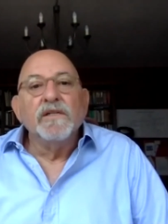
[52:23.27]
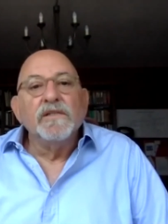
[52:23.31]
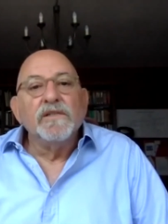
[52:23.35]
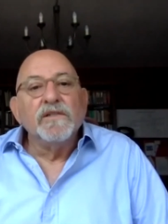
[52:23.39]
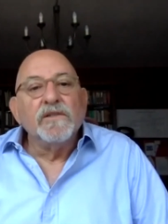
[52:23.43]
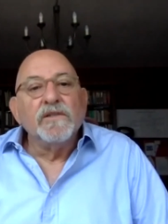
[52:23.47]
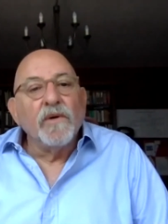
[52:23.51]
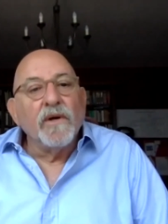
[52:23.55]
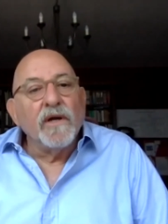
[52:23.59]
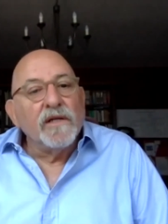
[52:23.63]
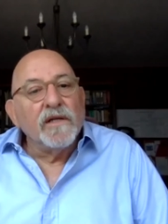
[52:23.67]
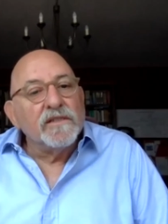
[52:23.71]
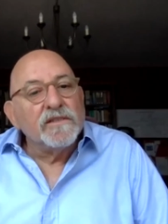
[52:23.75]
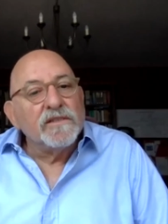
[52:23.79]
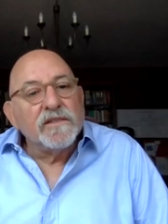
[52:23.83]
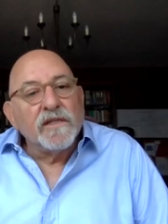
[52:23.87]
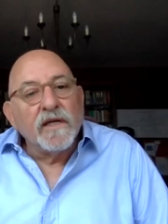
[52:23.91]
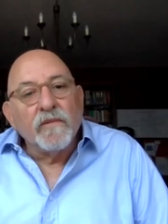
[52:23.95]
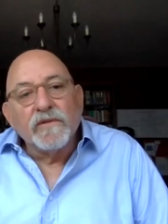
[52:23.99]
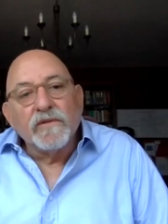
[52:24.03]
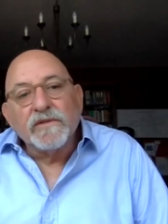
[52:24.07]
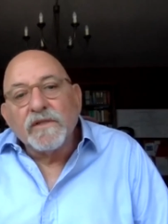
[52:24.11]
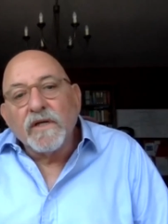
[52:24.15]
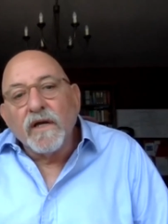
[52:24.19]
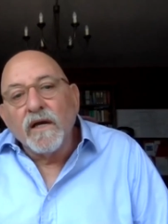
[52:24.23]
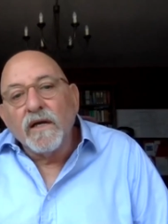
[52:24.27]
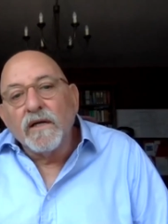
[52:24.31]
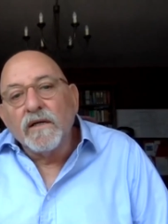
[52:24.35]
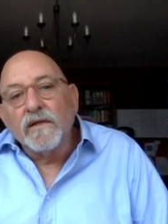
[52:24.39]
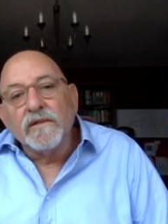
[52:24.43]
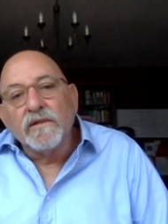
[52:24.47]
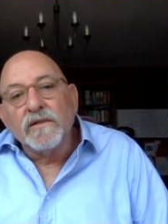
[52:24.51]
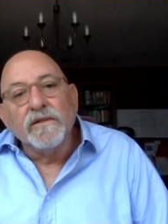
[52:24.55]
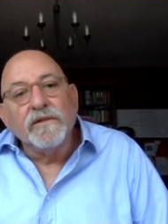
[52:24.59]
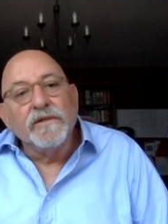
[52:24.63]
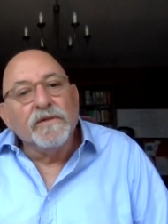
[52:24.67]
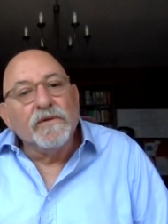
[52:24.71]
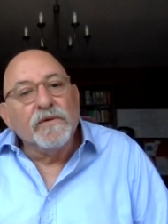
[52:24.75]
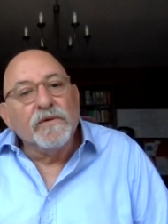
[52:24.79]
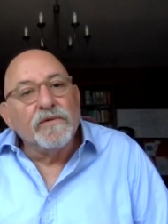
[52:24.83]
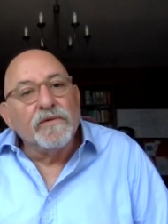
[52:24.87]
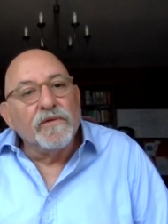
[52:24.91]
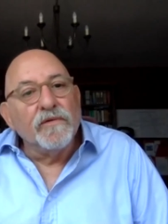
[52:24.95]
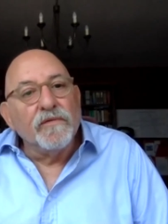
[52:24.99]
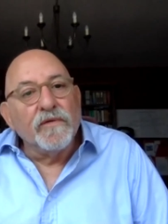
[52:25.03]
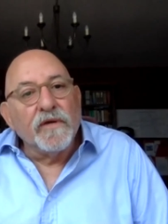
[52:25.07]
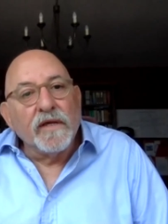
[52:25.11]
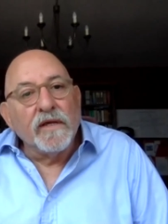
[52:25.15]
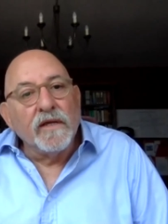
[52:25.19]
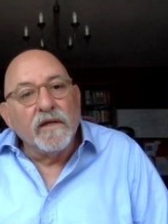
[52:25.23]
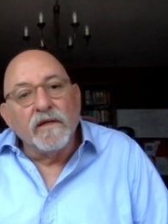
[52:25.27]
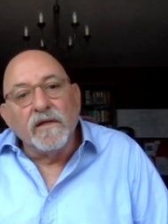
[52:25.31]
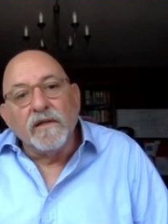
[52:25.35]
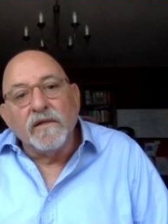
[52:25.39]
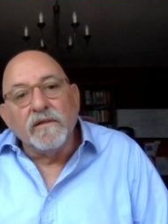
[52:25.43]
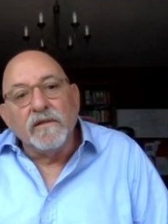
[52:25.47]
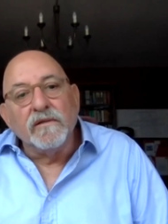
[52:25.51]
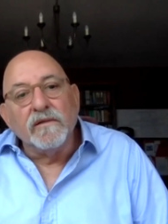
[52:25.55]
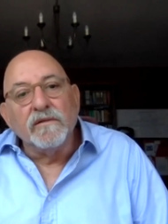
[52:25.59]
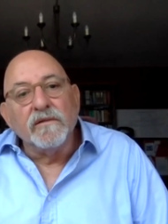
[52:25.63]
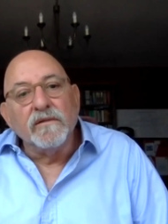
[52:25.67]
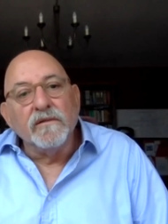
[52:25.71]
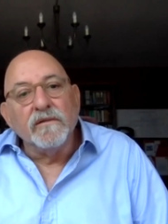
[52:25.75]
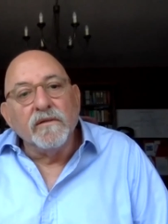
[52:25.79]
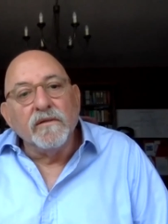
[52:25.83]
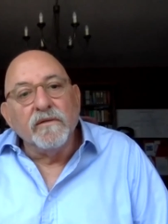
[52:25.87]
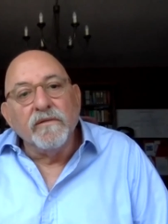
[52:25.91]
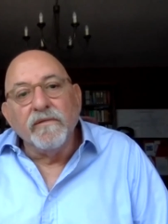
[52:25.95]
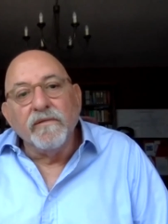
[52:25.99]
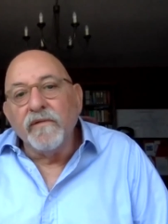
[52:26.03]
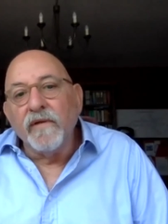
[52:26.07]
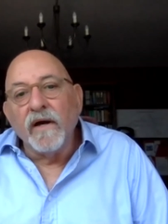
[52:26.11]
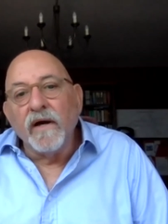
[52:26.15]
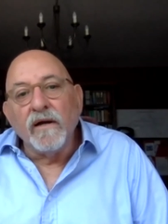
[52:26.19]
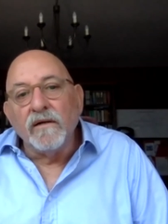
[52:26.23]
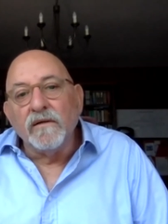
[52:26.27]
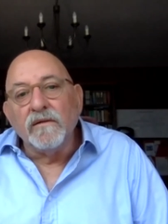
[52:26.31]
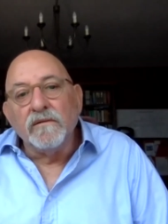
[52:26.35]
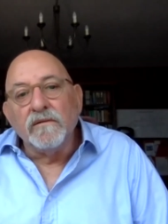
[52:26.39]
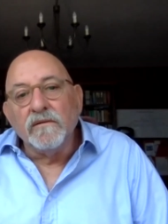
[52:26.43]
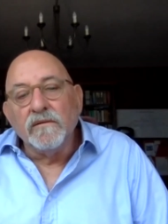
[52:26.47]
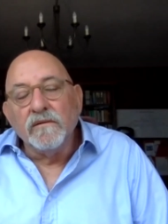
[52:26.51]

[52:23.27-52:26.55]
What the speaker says: Do I understand what's going on in the north of England? No.